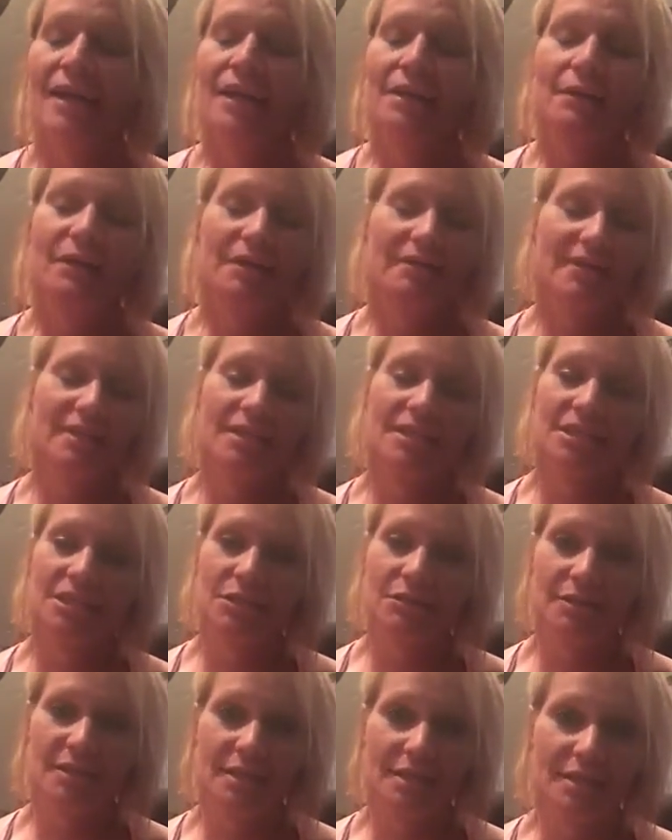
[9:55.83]
Get rid of
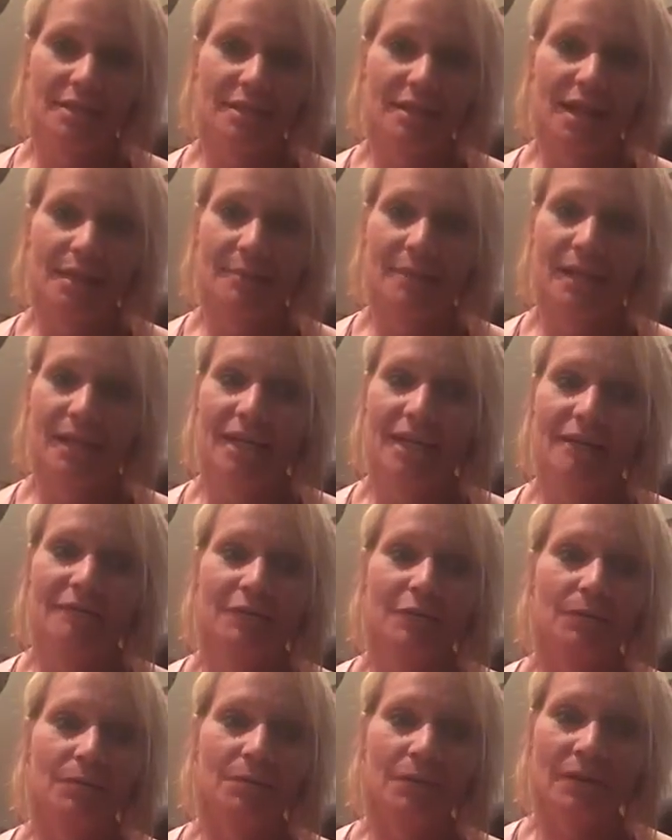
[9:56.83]
excuses. I mean, if
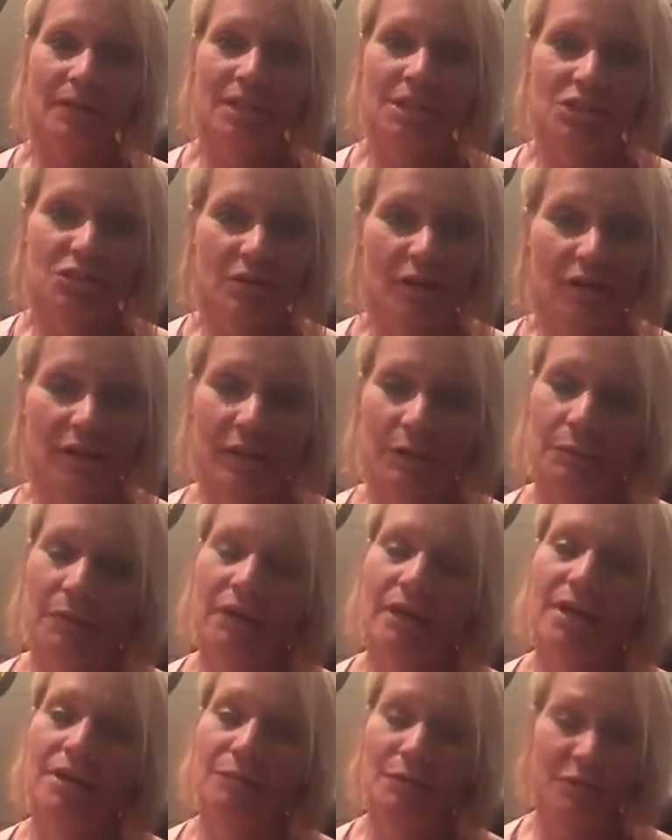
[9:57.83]
you're really struggling
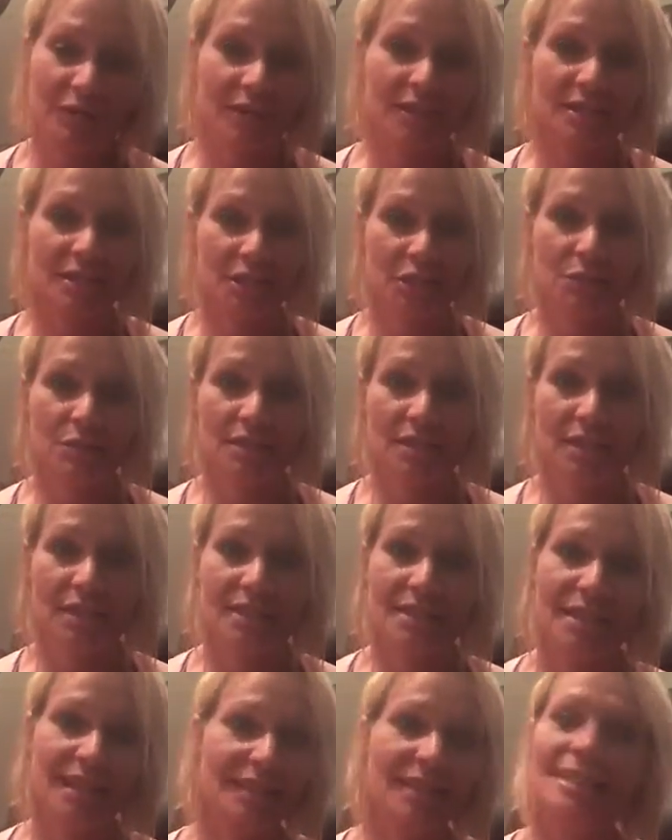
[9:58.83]
with, with
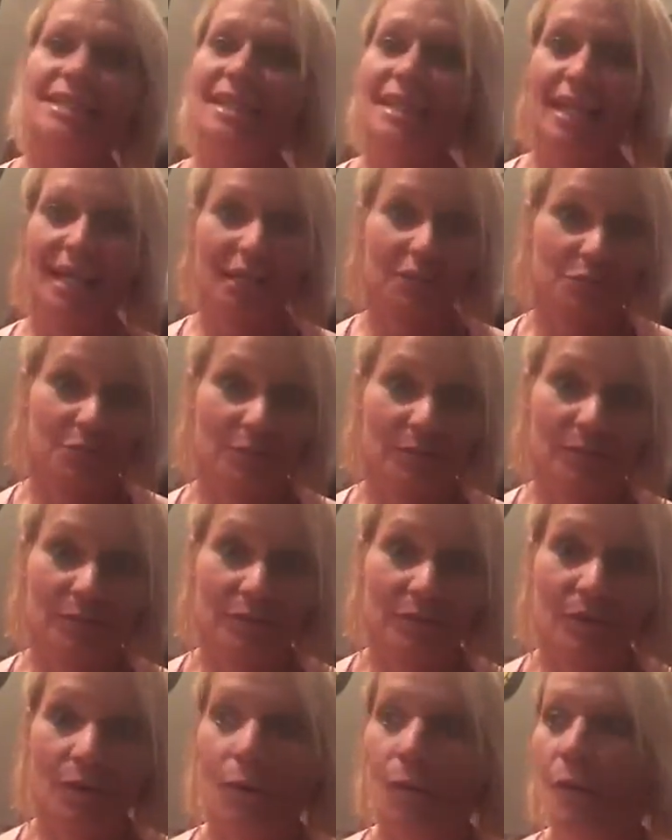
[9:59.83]
excuses, get the 10X
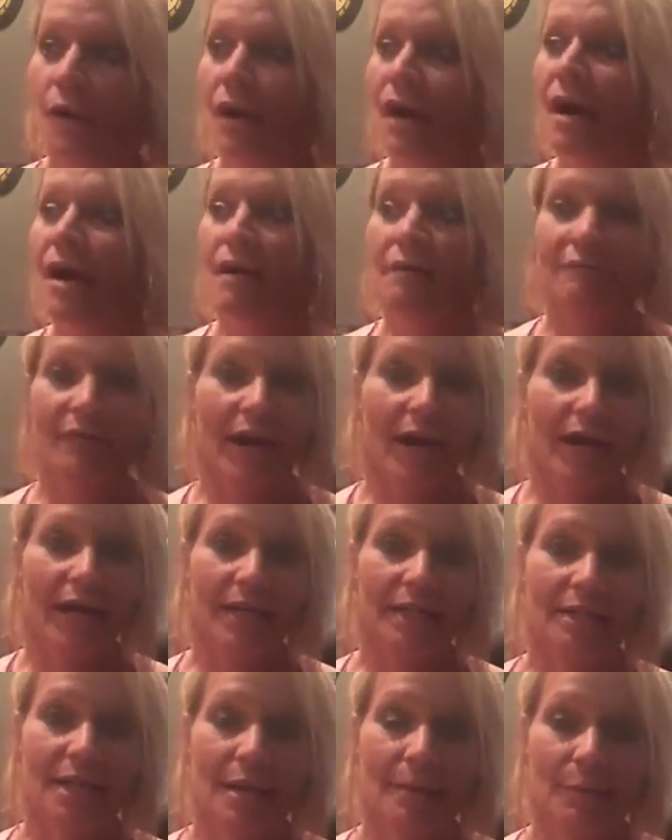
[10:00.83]
rule or
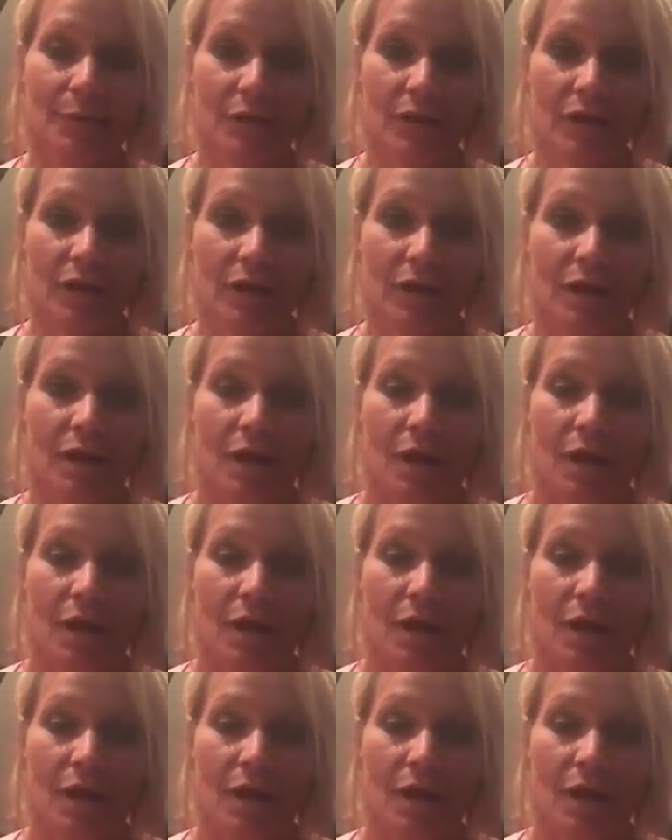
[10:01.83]
find a book